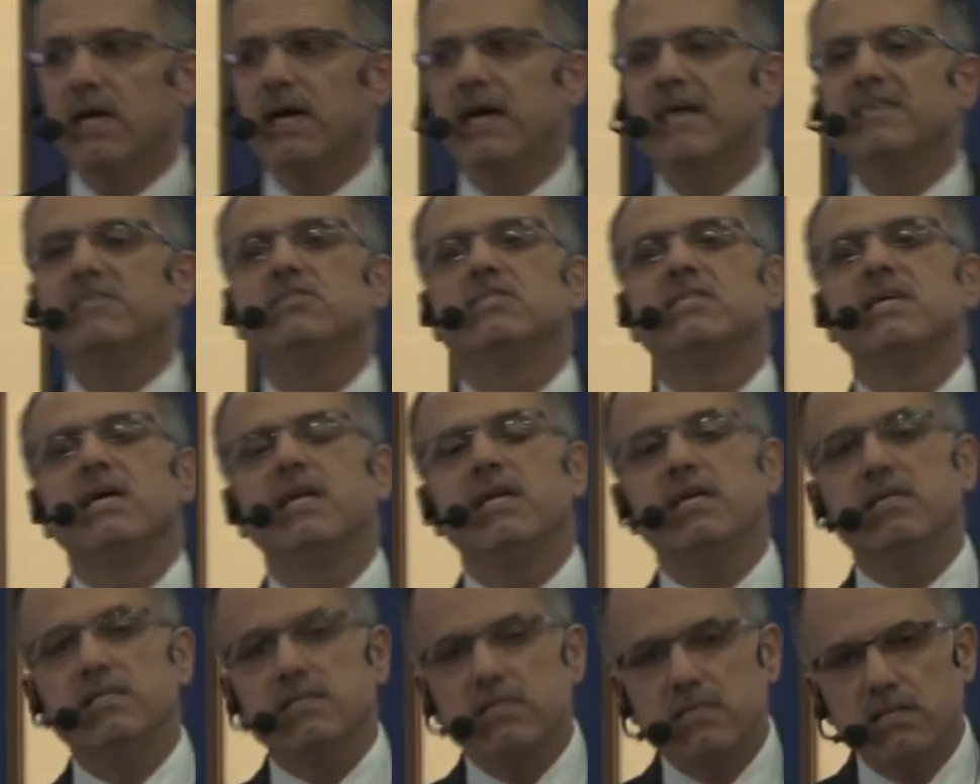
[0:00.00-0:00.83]
and
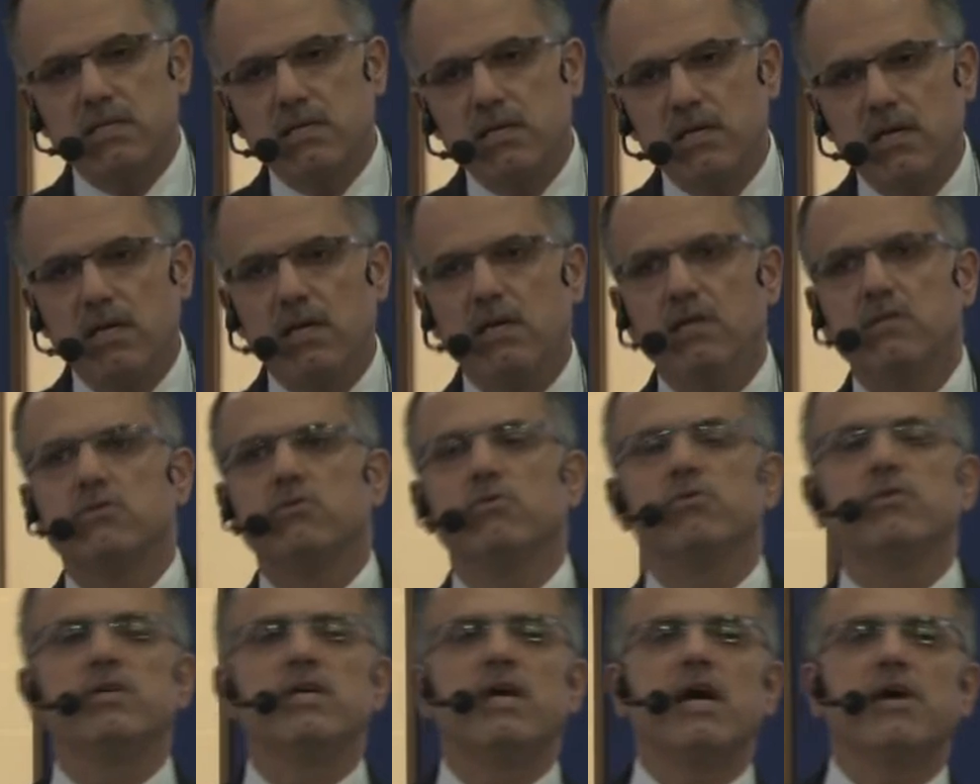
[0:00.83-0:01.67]
sell it
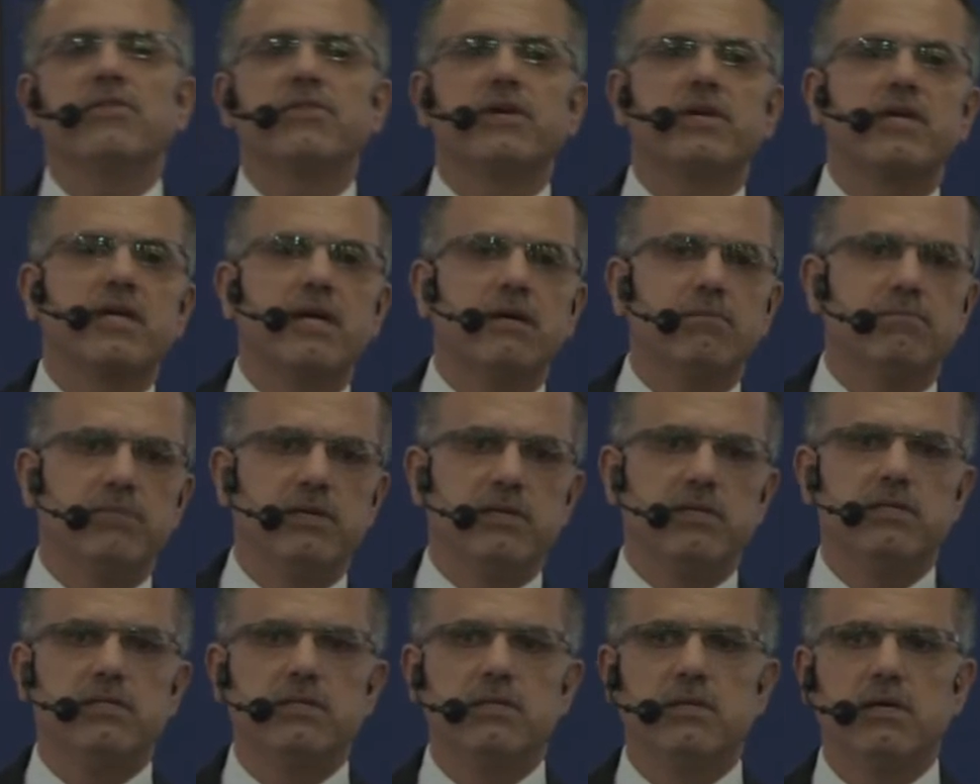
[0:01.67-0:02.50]
to the other
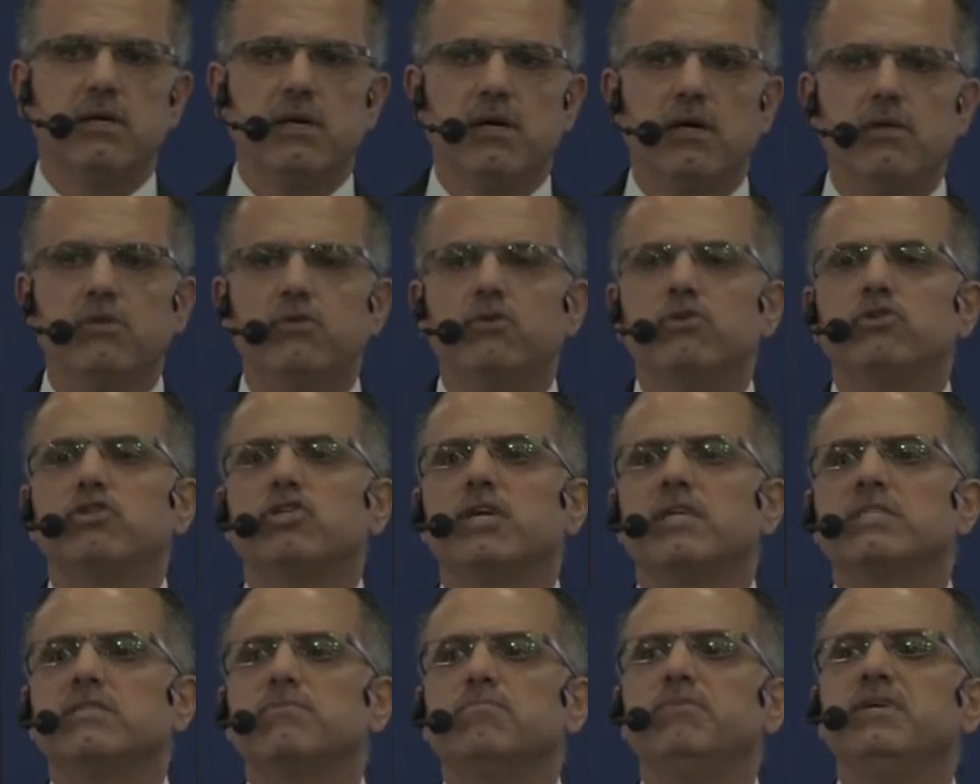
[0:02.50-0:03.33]
companies. Not
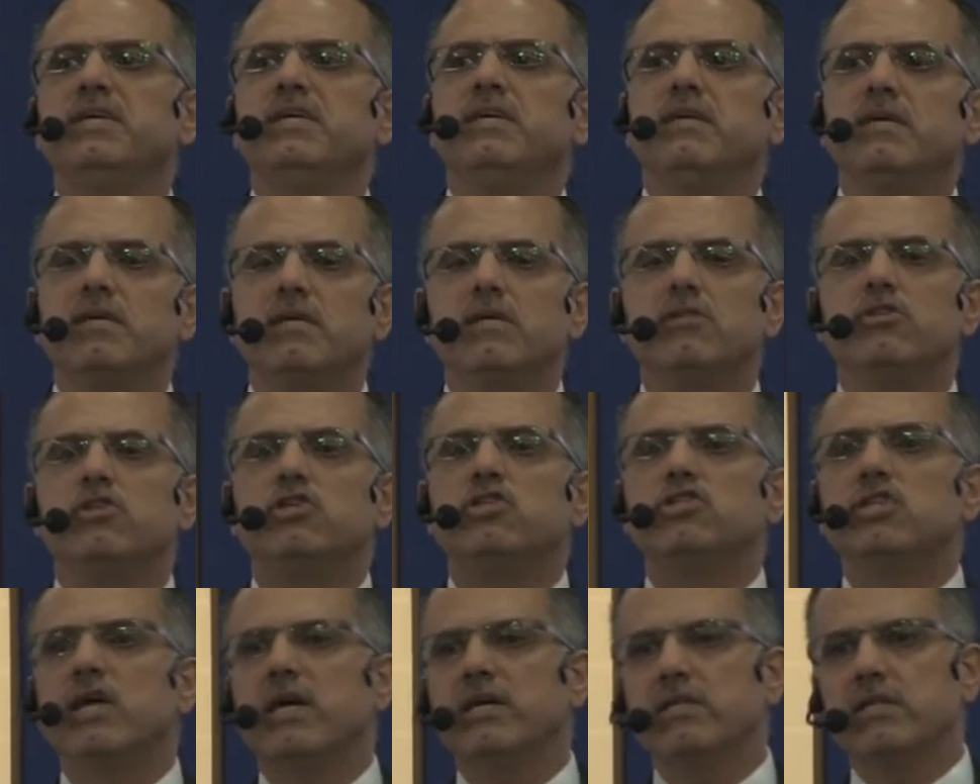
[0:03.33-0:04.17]
just being
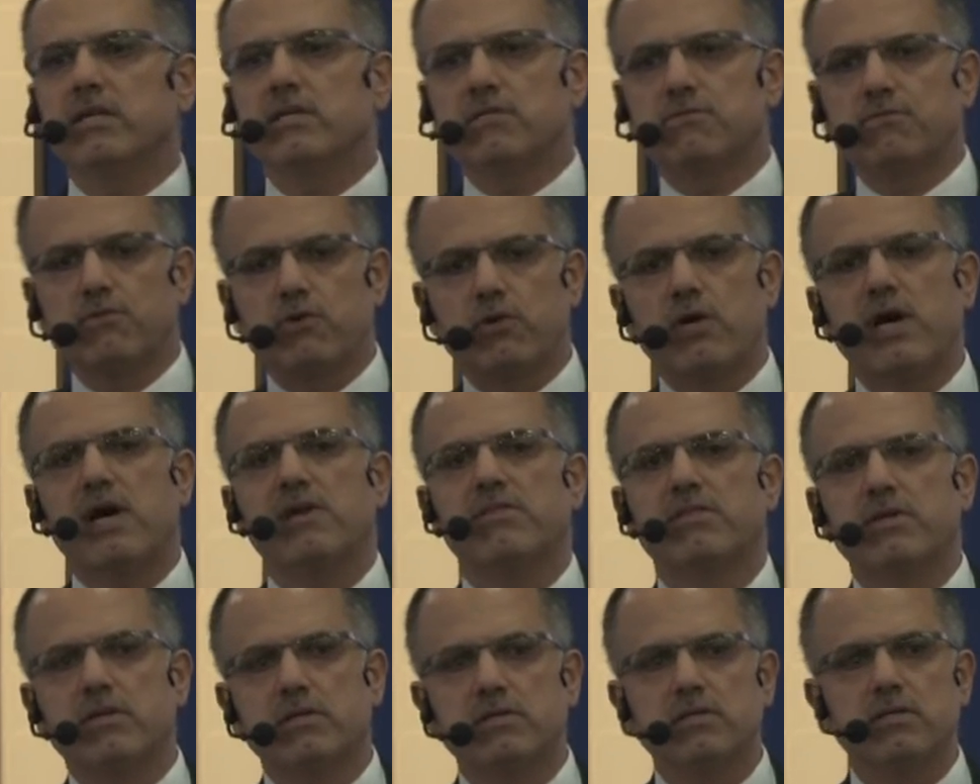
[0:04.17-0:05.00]
designers for
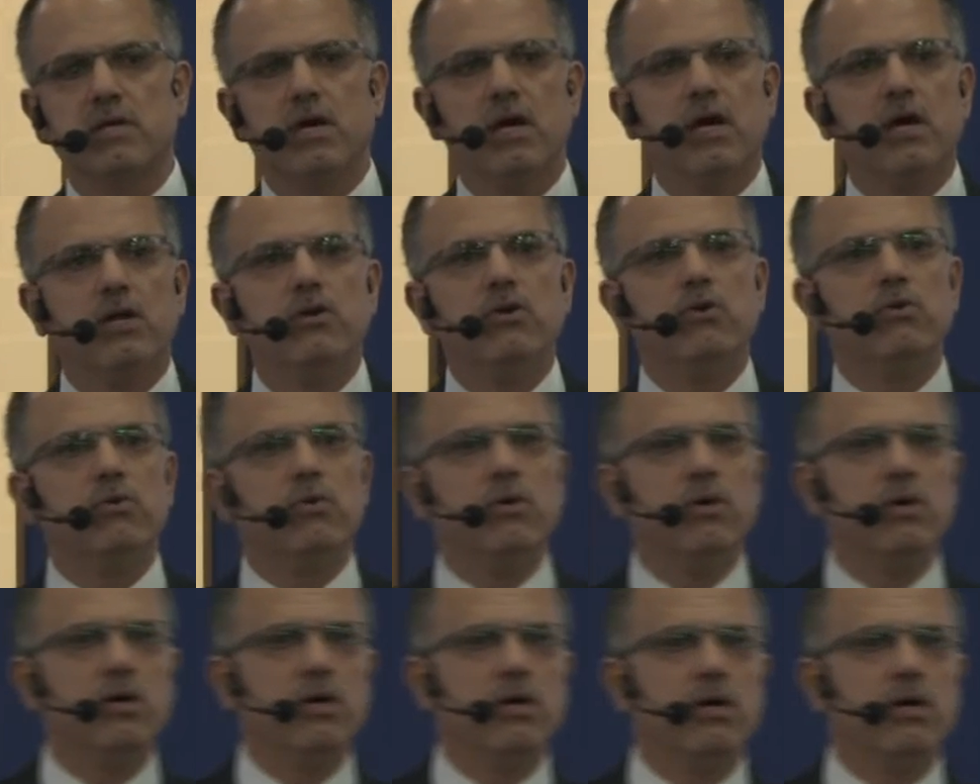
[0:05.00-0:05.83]
others, no,